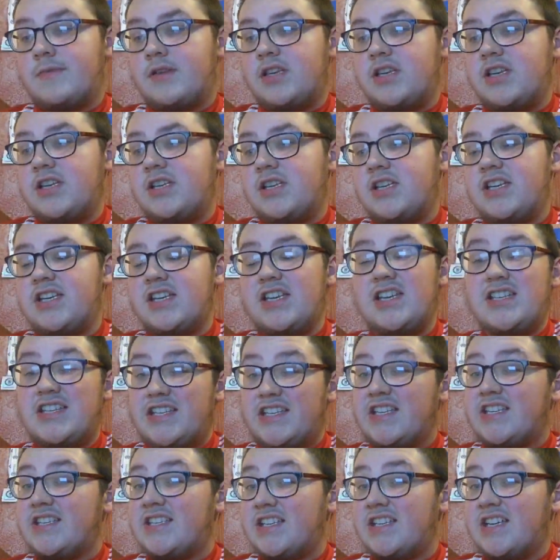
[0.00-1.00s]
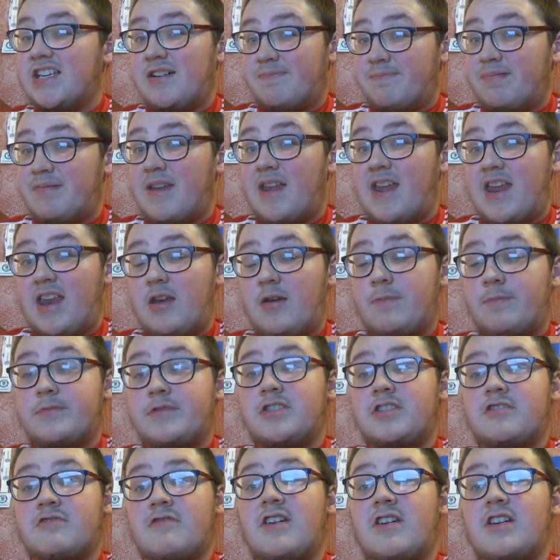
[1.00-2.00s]
He needs to start playing up
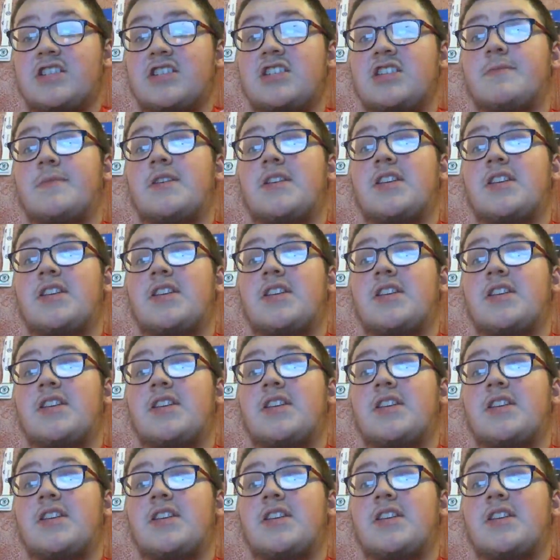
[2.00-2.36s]
to scratch.